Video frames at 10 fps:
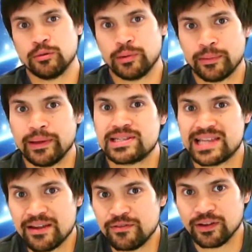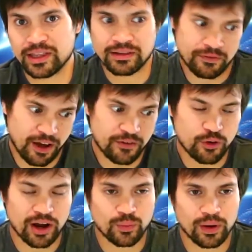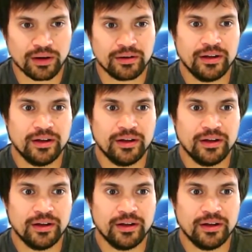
to be a bit safer than the five grand one